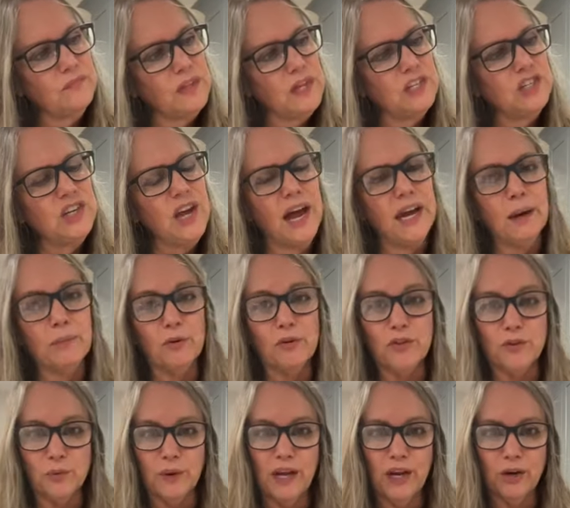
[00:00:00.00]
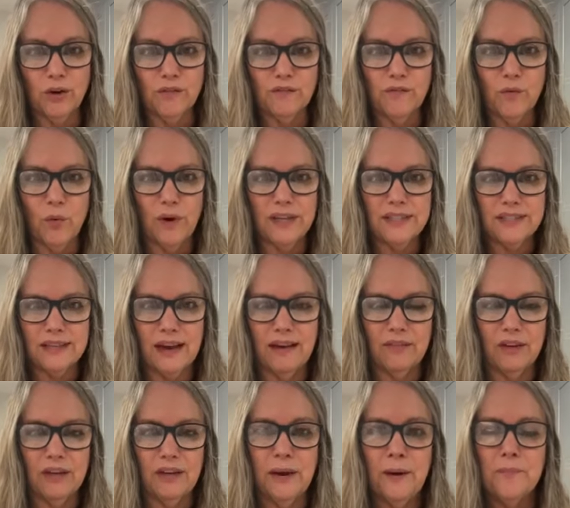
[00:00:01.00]
chat number
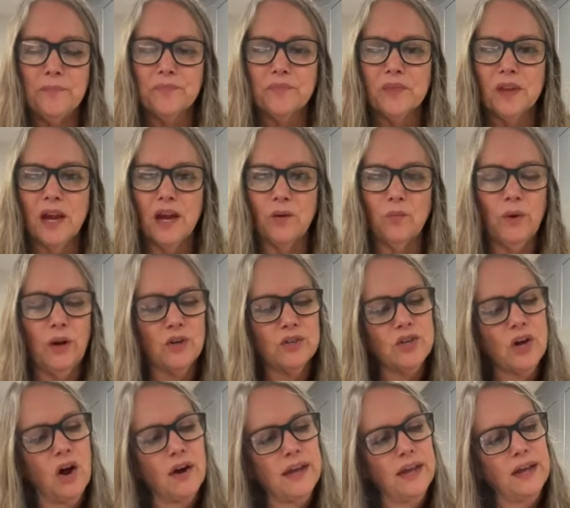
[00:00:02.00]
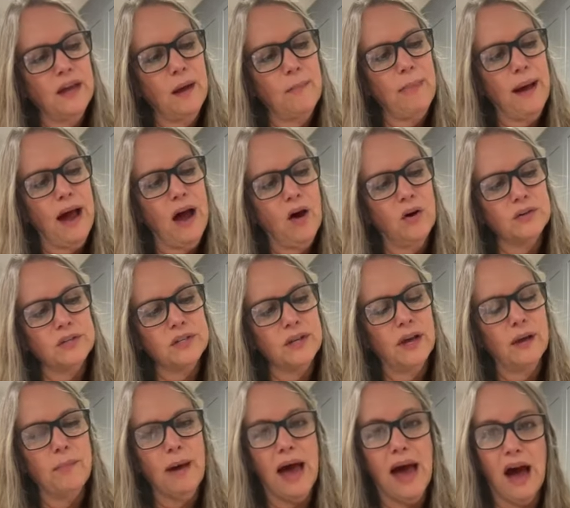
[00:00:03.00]
347. And we are talking about
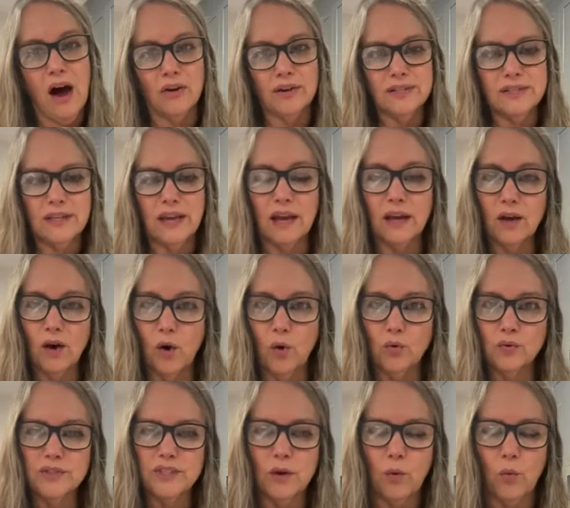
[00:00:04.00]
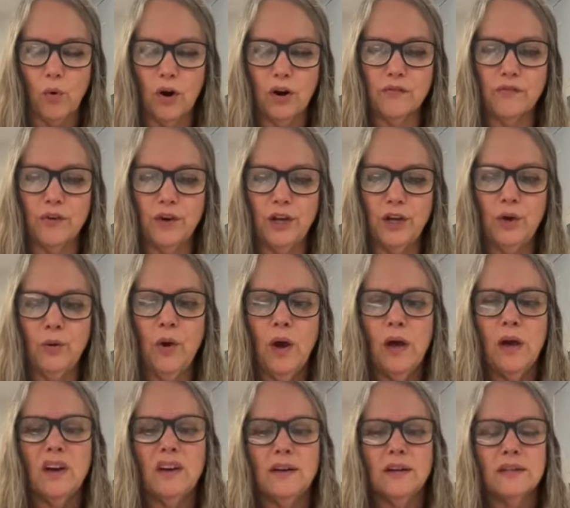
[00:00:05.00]
how to set goals that work for you.
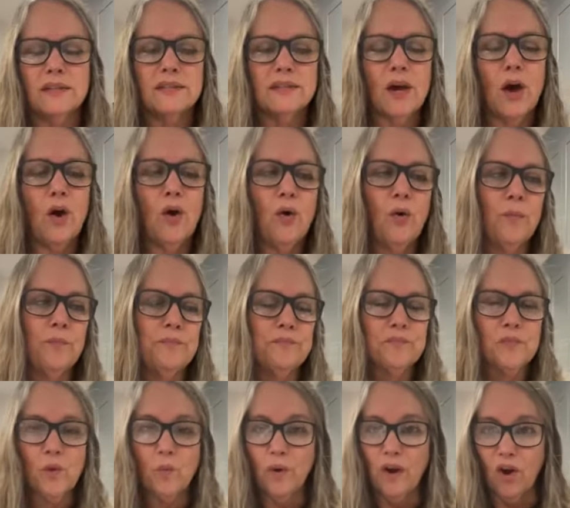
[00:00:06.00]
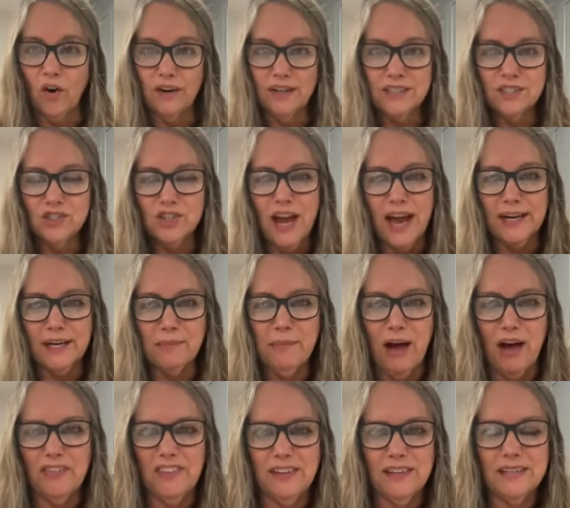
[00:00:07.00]
So we already chatted
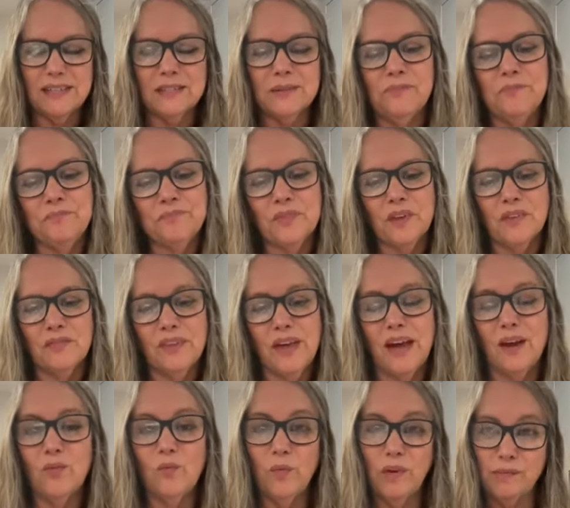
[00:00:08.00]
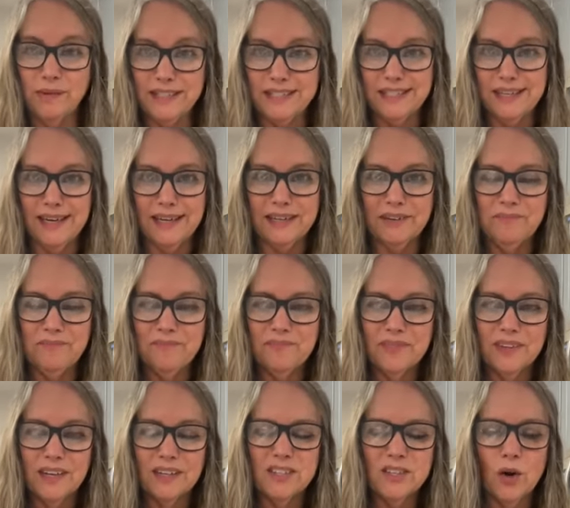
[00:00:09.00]
about this, that we've been sick.
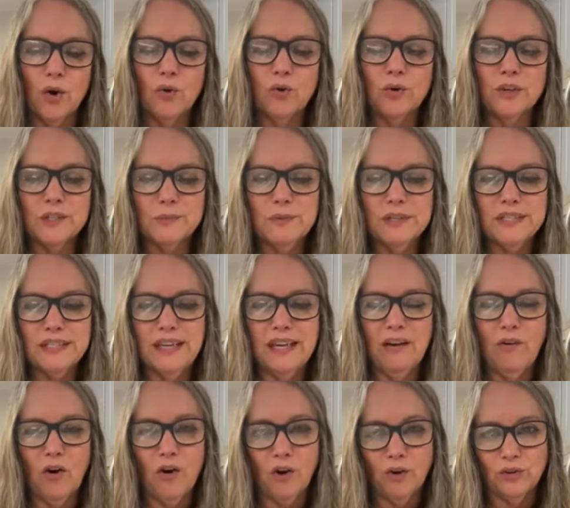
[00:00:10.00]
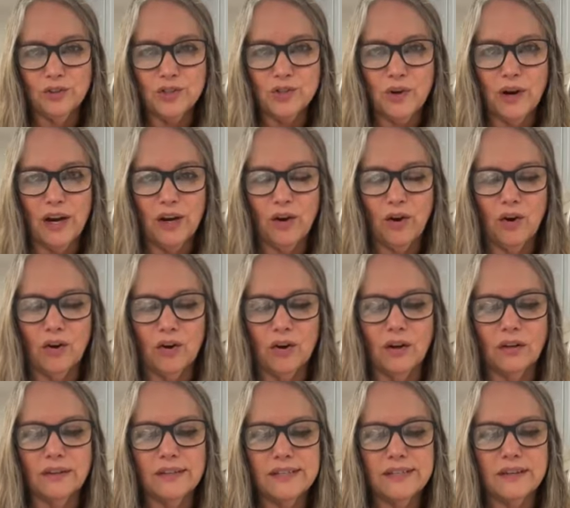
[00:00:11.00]
So Christmas Eve, our oldest granddaughter,
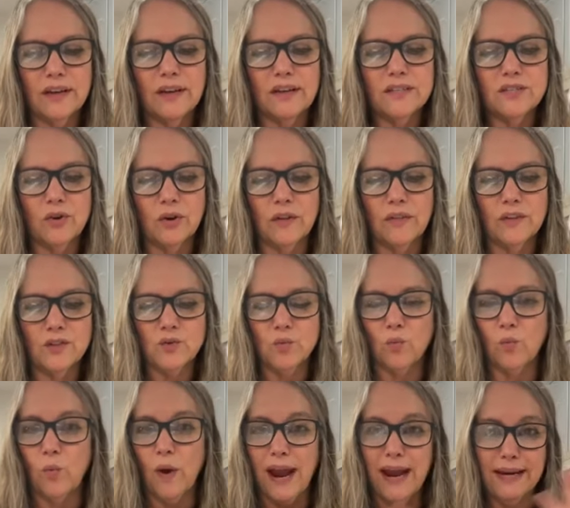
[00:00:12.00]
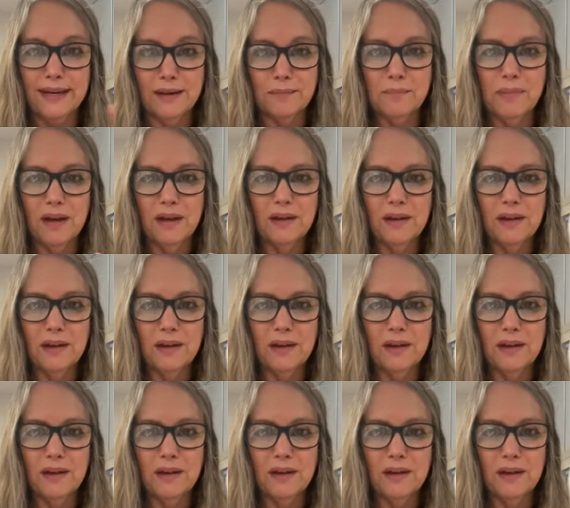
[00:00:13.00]
Alyssa, started this random